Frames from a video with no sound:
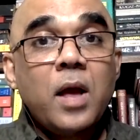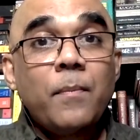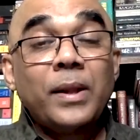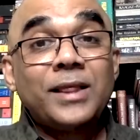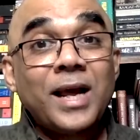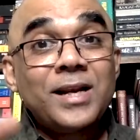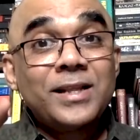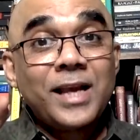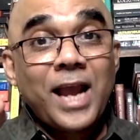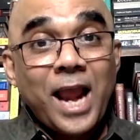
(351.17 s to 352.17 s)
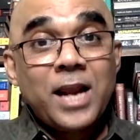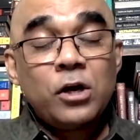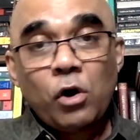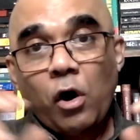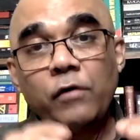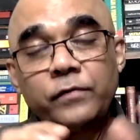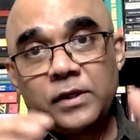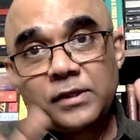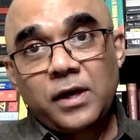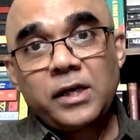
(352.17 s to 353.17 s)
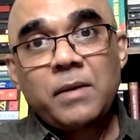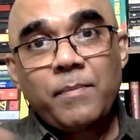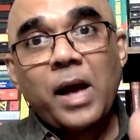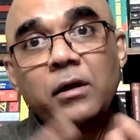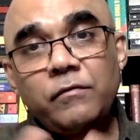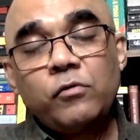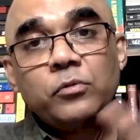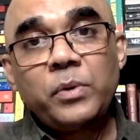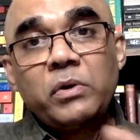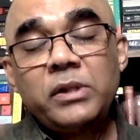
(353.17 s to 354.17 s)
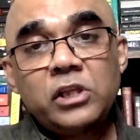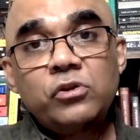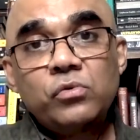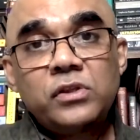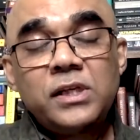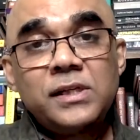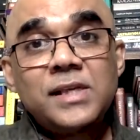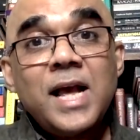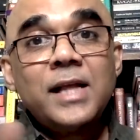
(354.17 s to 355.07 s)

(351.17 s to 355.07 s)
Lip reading: But then the end of this cutting back and forth between these two scenes,